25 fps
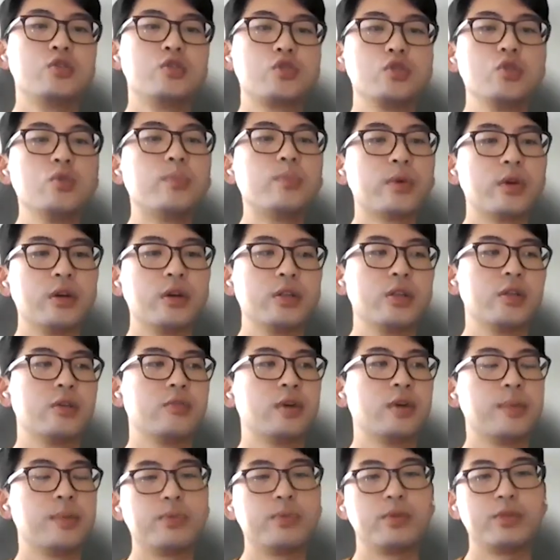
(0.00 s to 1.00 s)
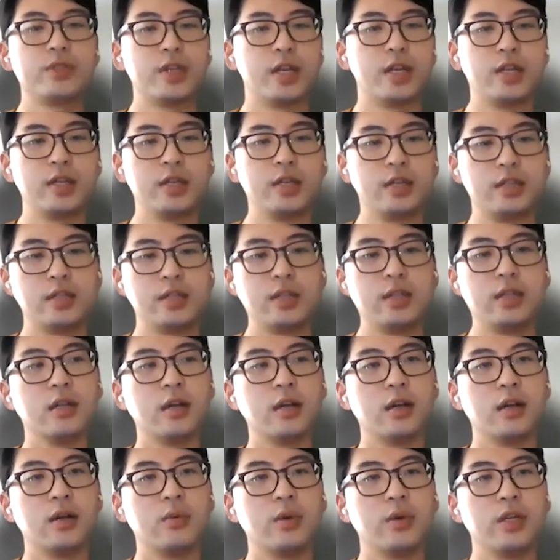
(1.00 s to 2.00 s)
is super underrepresented
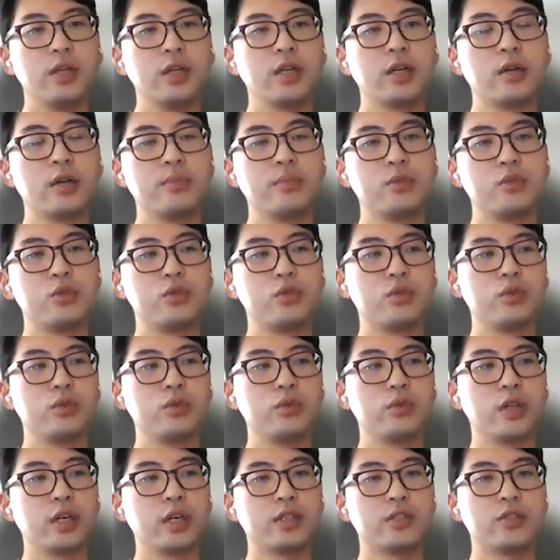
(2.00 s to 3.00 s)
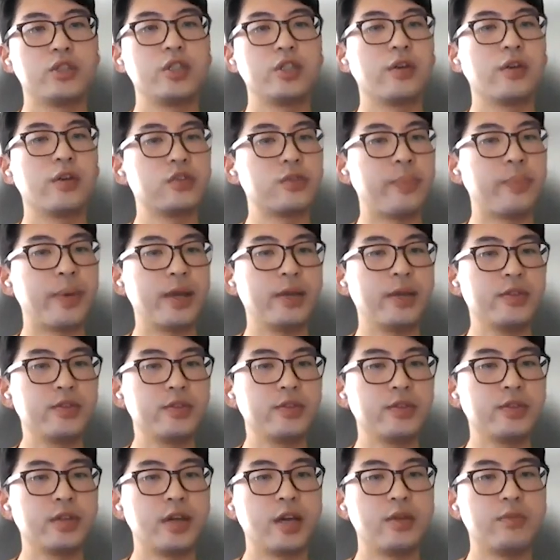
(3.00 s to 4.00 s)
uh, when it comes to like shelf
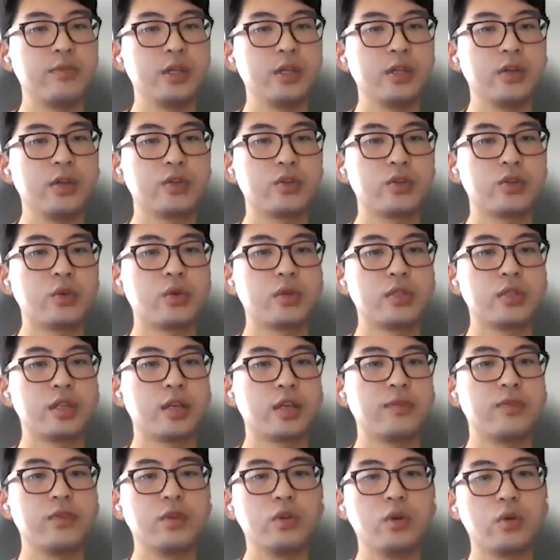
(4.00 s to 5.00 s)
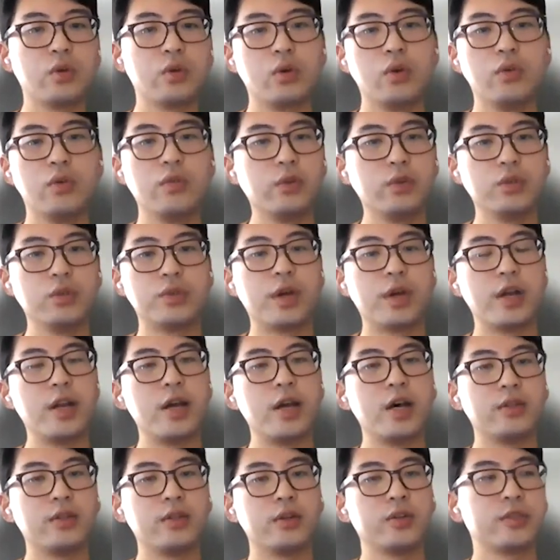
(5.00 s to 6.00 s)
space at retail stores. Like if you go to Whole Foods right
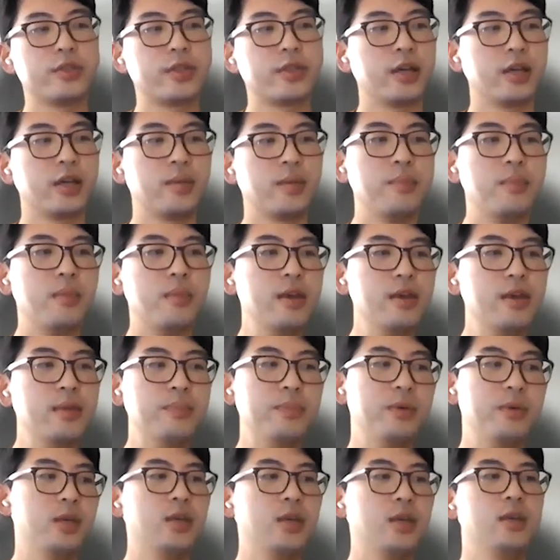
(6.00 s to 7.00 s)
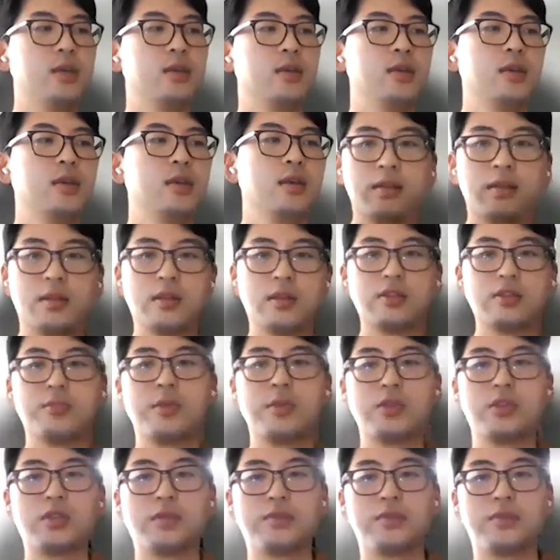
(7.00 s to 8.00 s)
now, there's like maybe like this
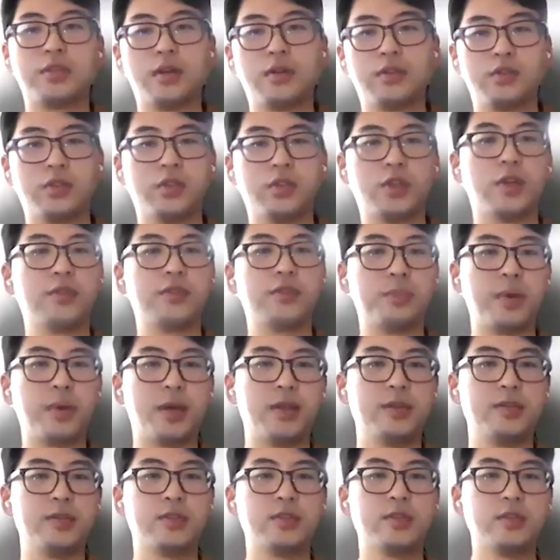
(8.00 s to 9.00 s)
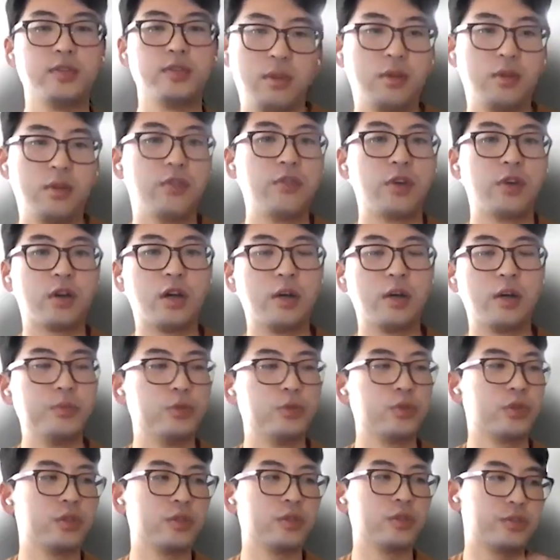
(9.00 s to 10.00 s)
much of self shelf space, you know, for cup
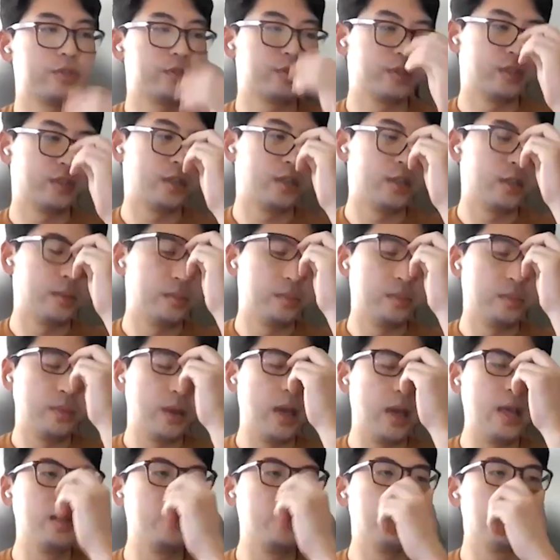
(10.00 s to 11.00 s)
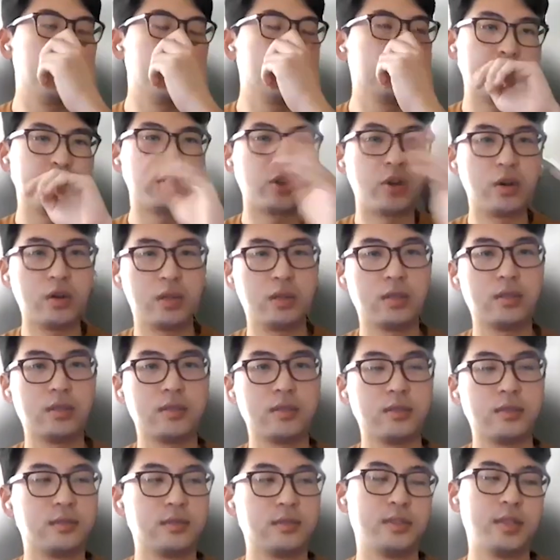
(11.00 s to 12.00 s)
noodles. Um, and I'm sorry to